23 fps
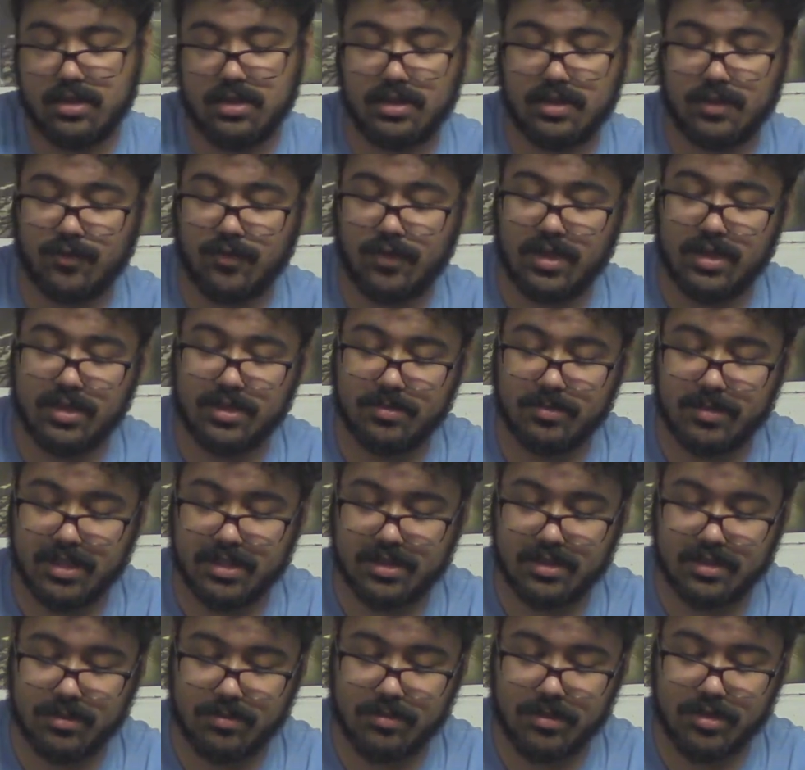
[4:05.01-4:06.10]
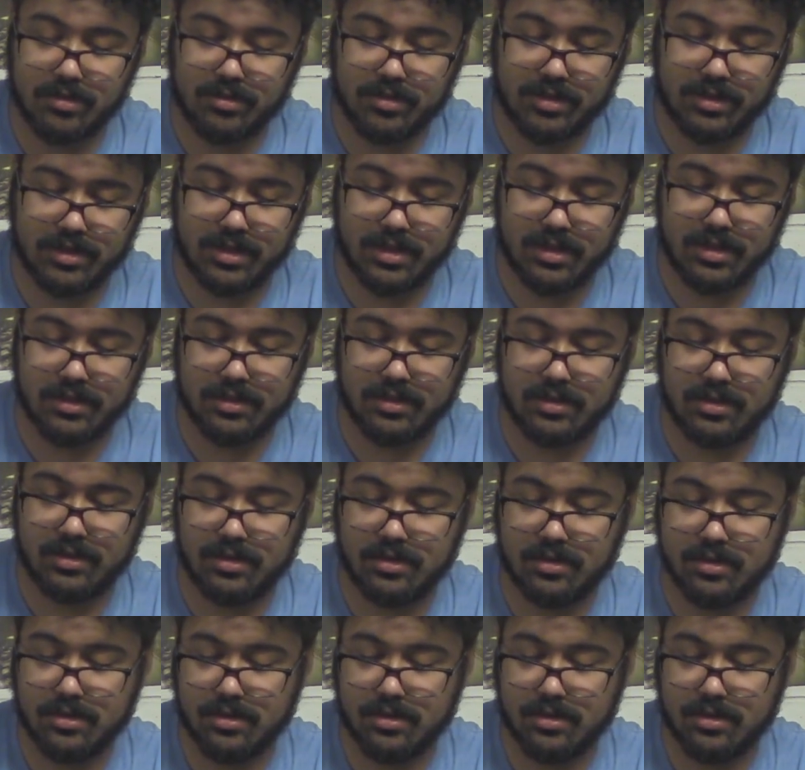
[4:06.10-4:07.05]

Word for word: this face makes the most sense.